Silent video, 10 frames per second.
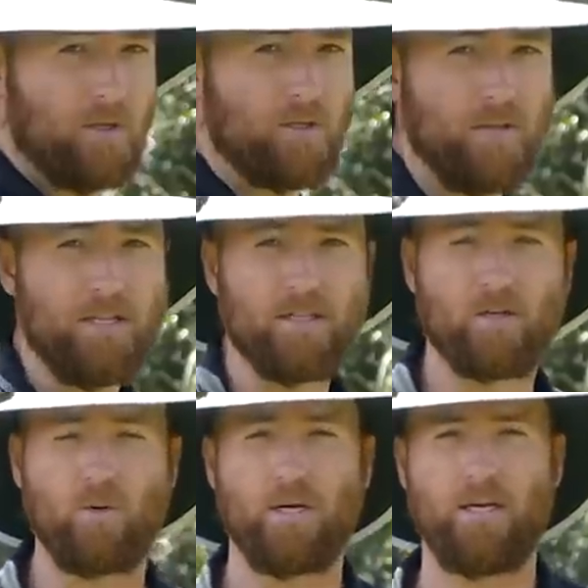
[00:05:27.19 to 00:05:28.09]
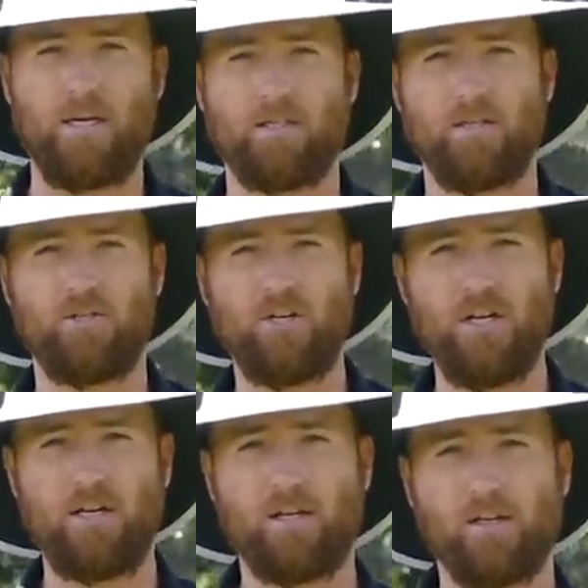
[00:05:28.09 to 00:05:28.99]
So that's a quick, easy
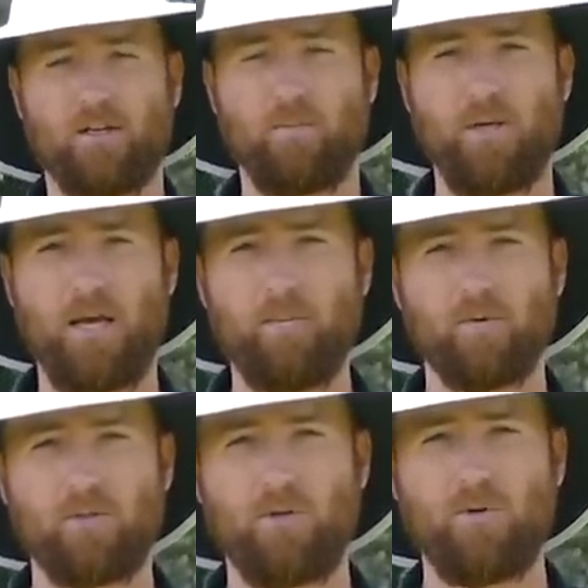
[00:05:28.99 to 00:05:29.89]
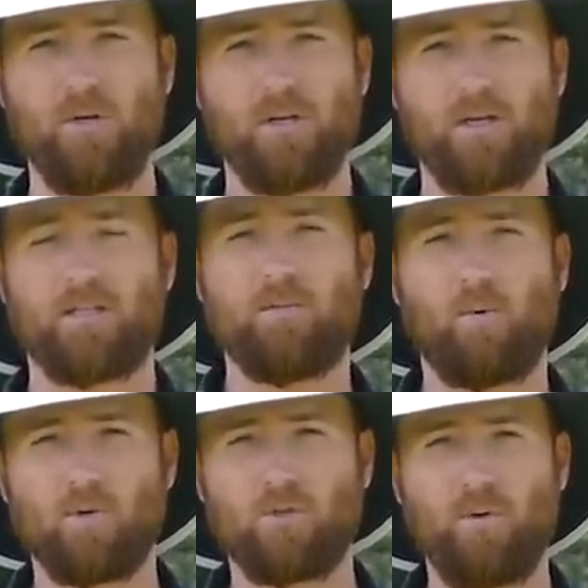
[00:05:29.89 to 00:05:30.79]
cheat to be able to get some
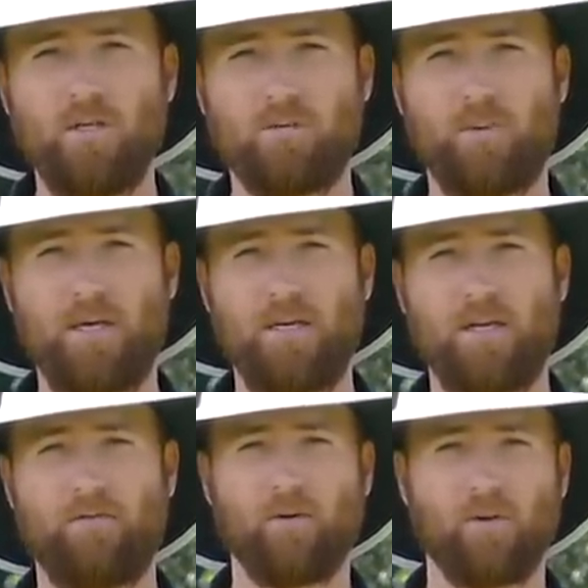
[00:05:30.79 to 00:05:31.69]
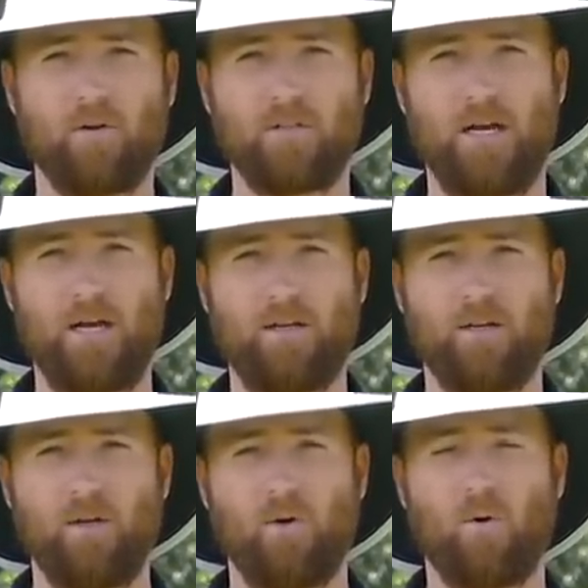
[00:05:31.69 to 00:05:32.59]
more swing speed if you're a little tight
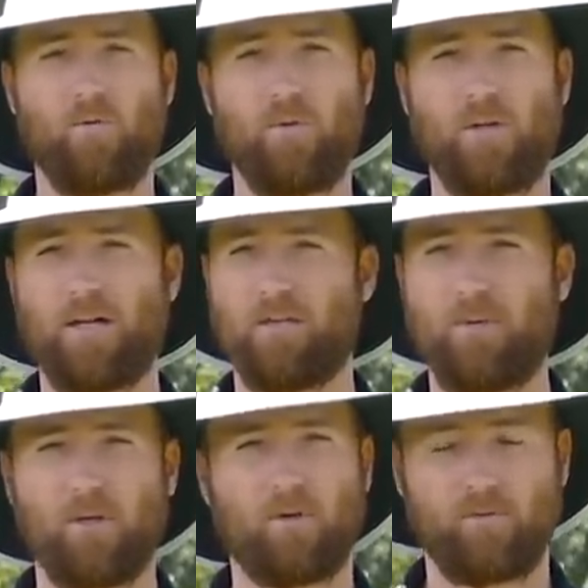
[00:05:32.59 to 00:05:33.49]
or if you'd like to be a little